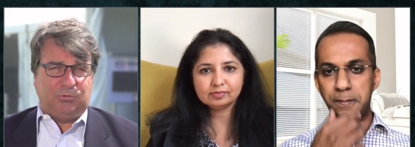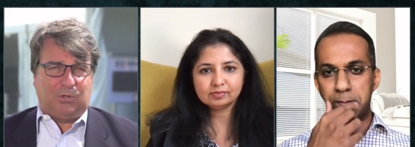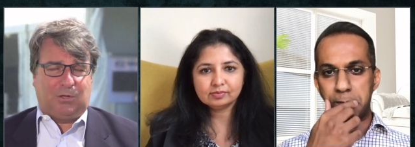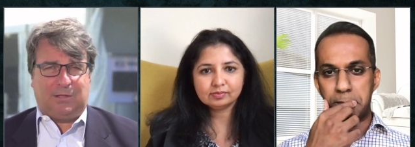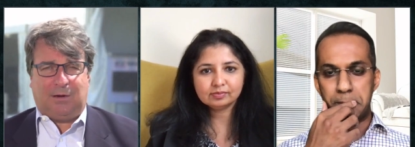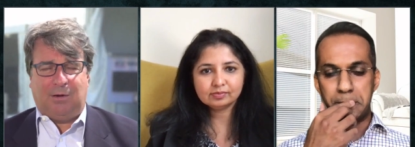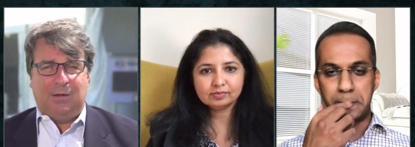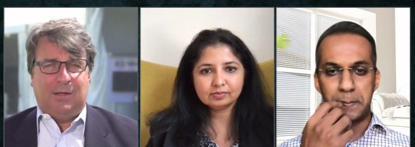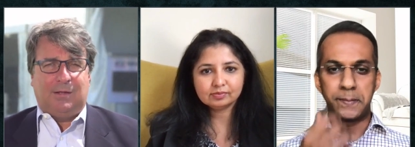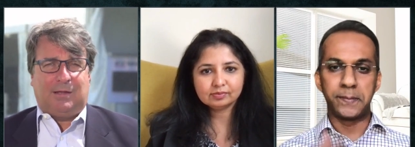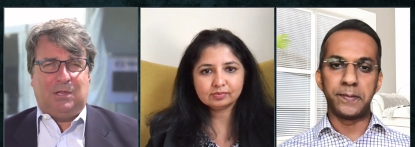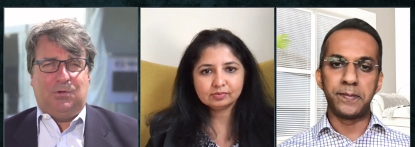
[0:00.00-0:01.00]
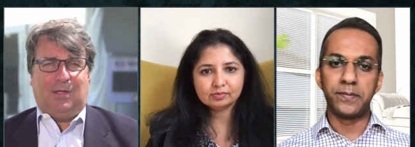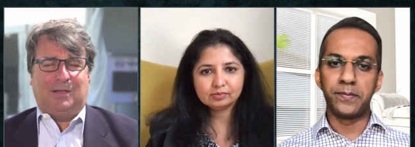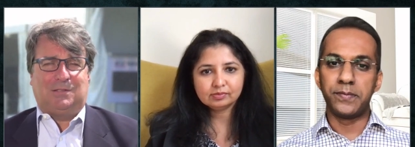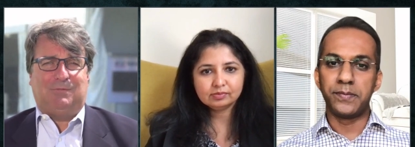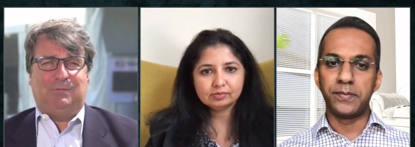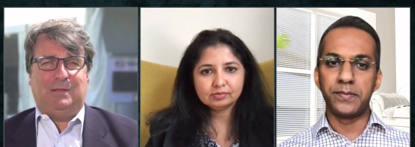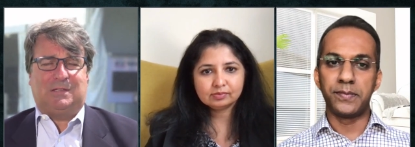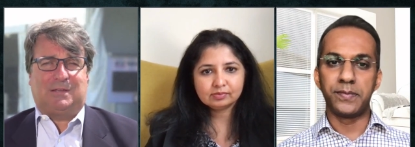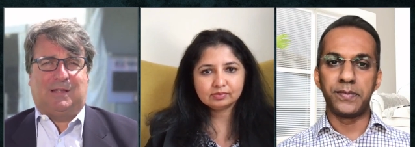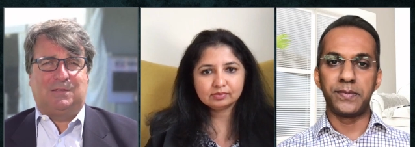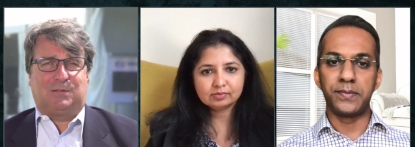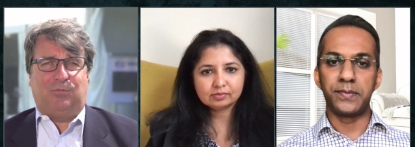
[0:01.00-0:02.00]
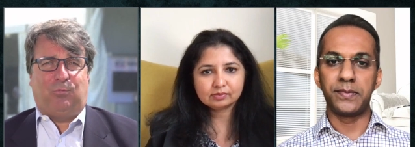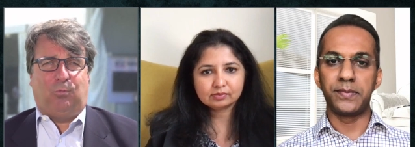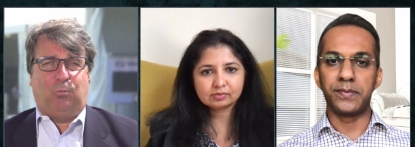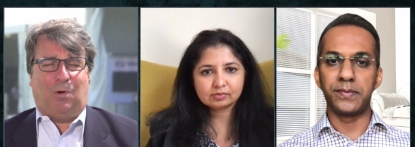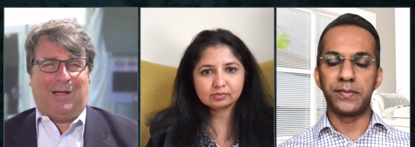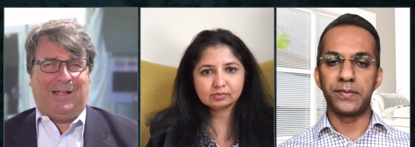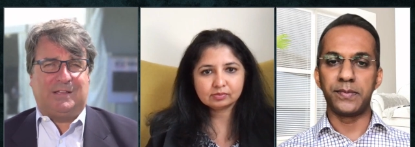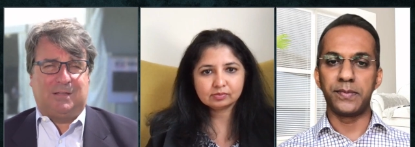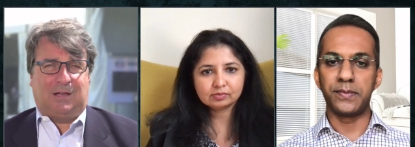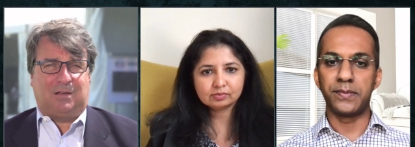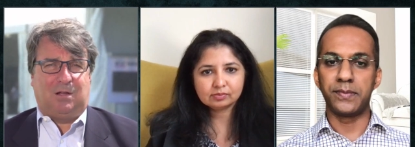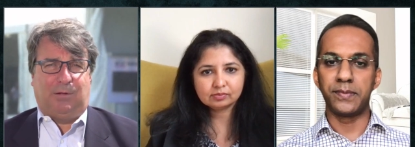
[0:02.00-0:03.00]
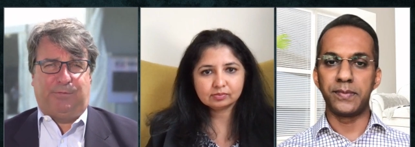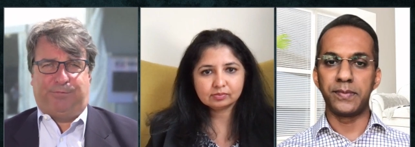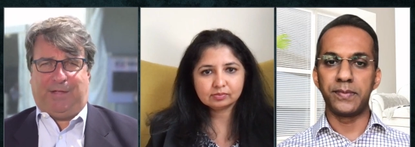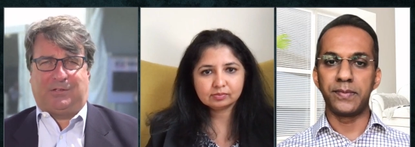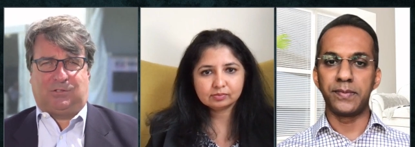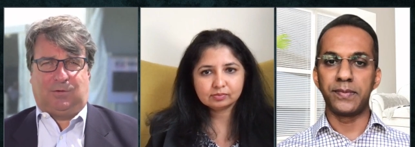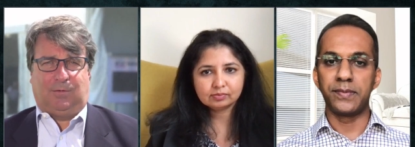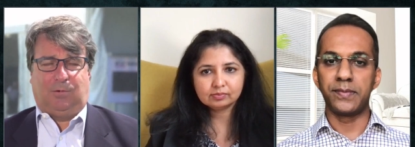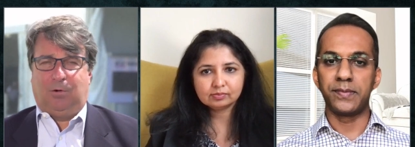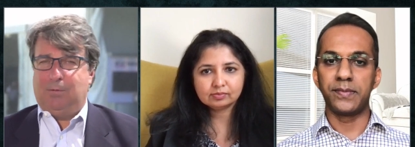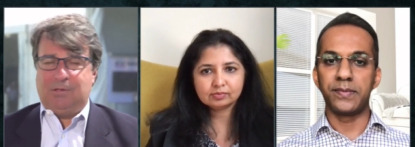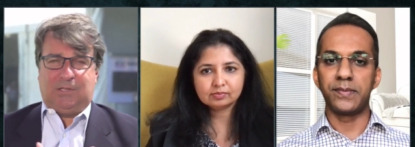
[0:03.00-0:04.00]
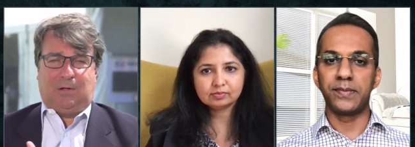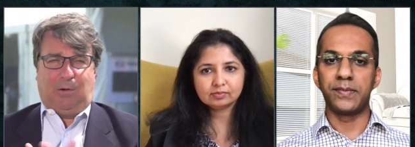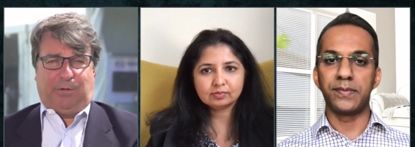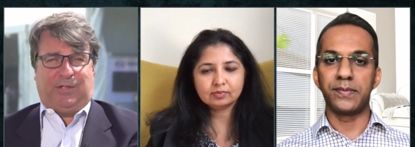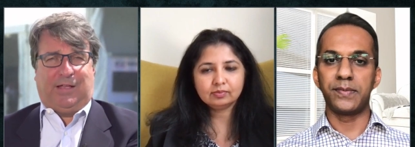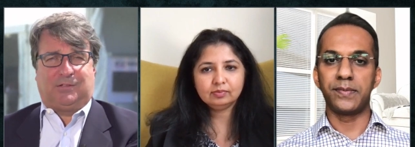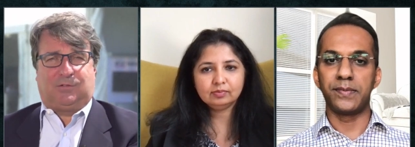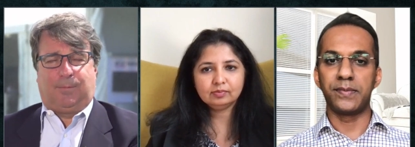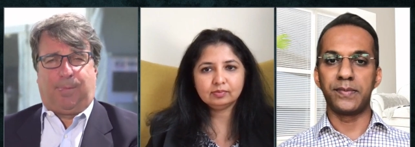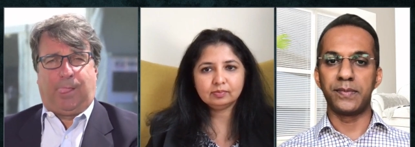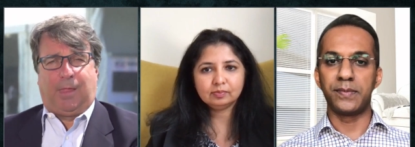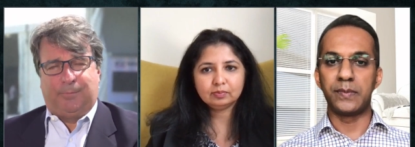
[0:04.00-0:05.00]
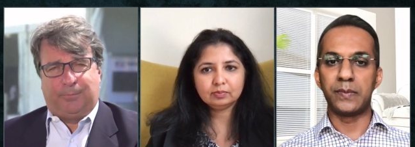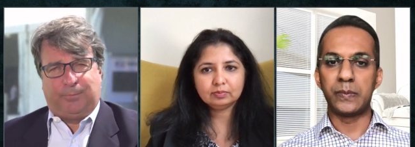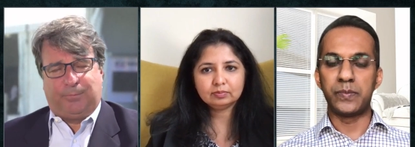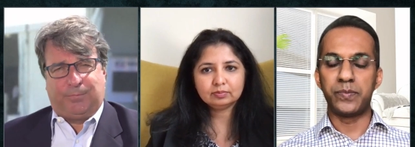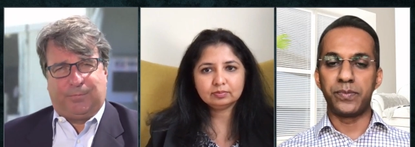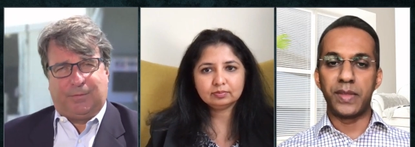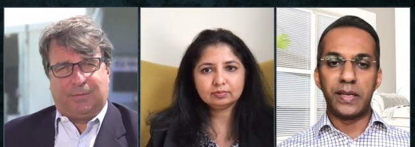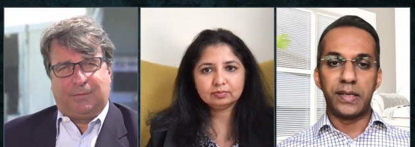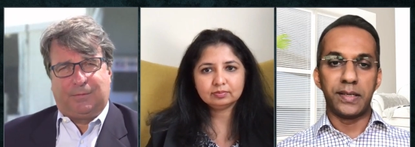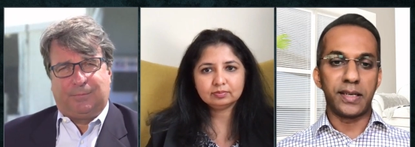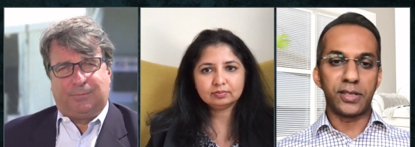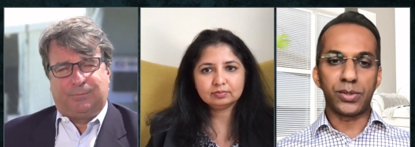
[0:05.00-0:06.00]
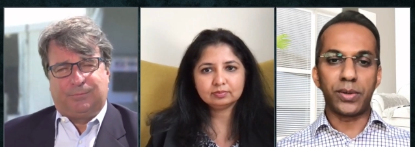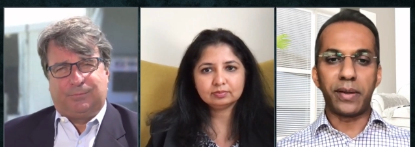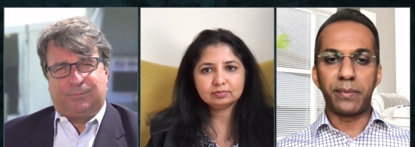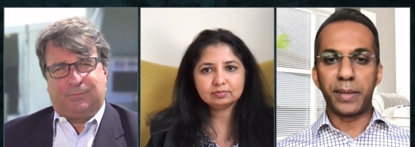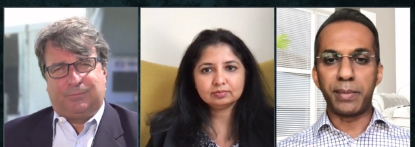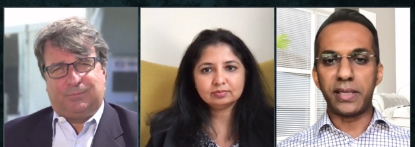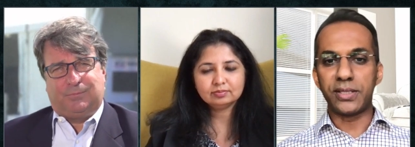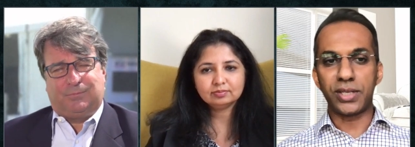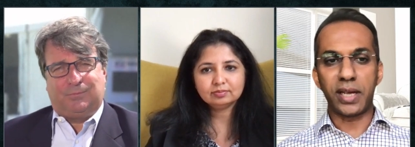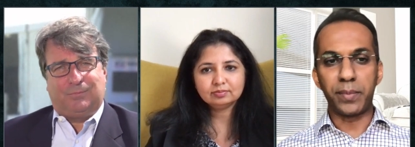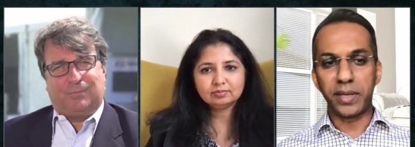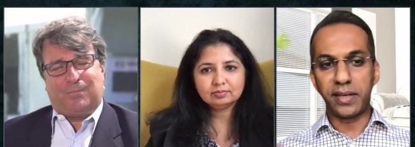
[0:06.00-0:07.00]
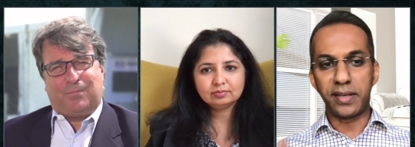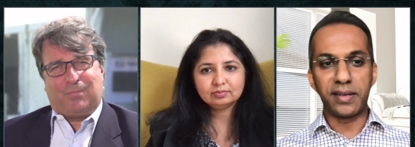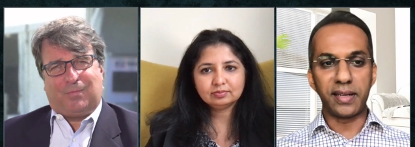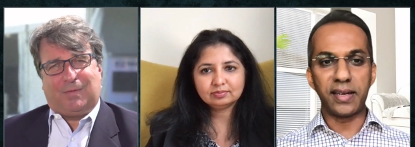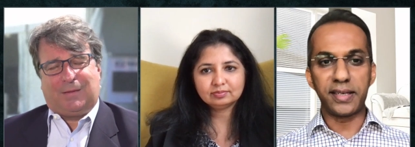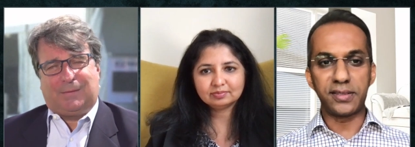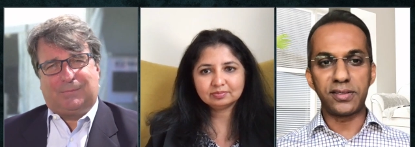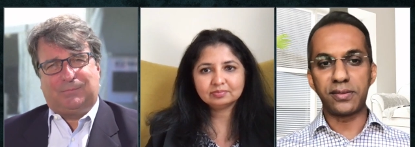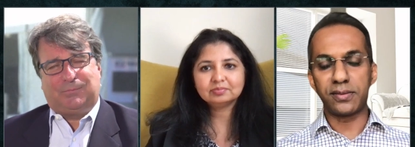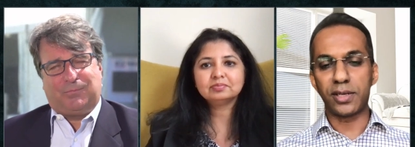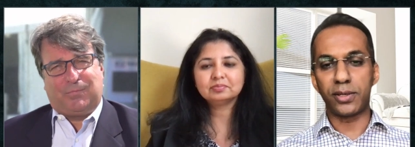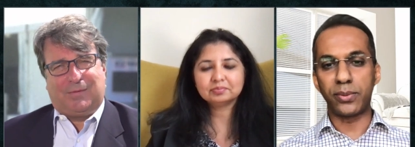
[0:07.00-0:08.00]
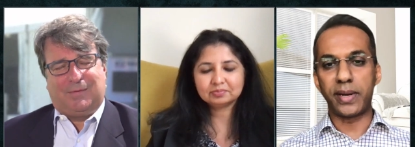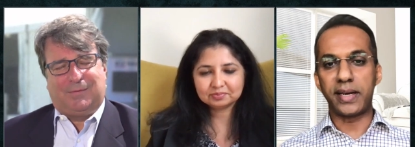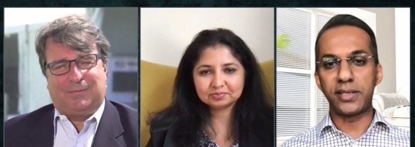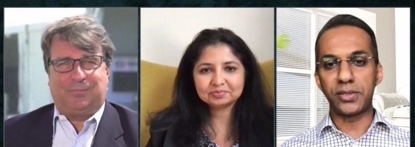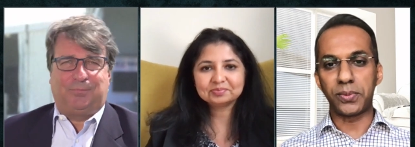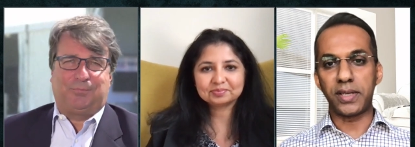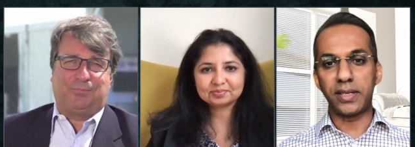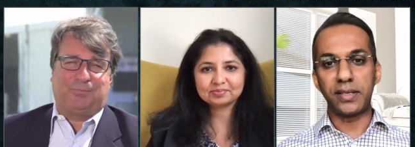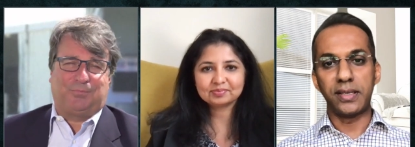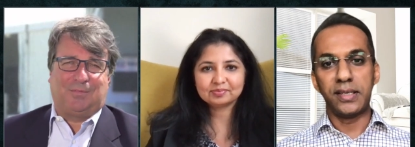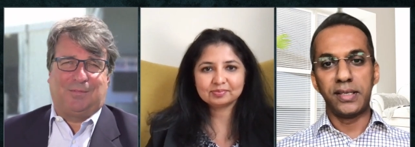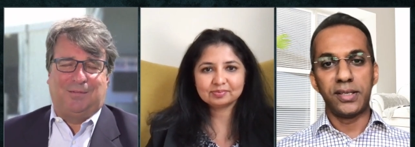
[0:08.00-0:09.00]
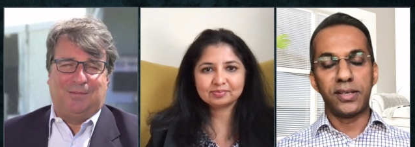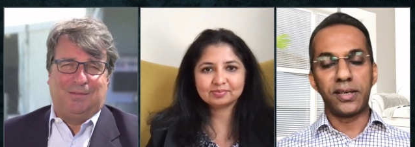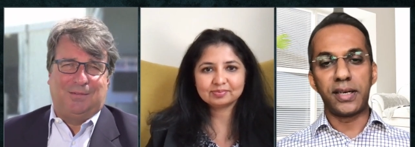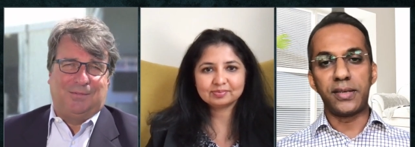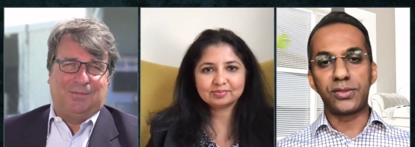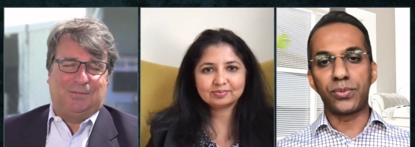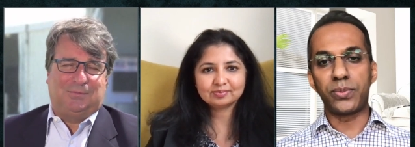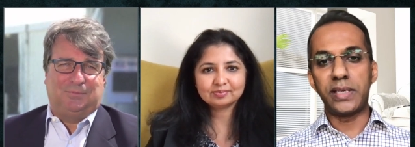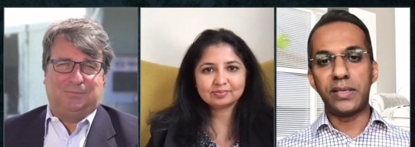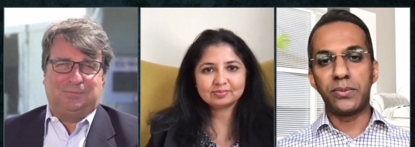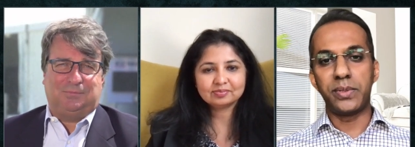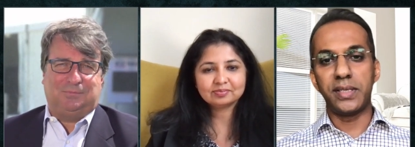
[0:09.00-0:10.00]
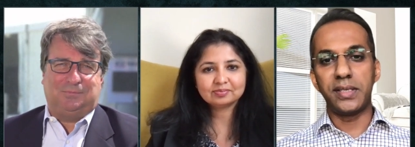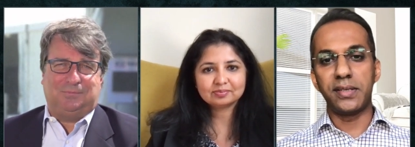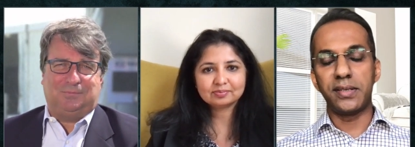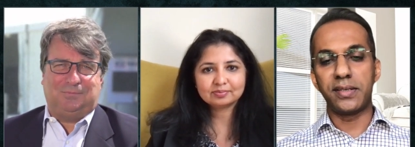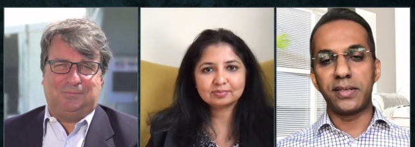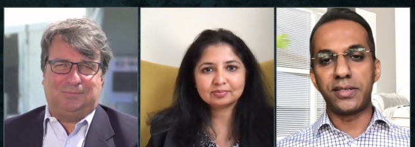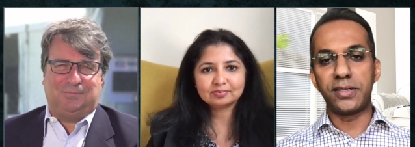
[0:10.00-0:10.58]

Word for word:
Speaker 1: aren't there. Can you guys give me a sense of why it's not going faster or is it going faster?
Speaker 2: Yeah, so I, uh, maybe I'll chime in and let Tanu add as well. Uh, so we we uh,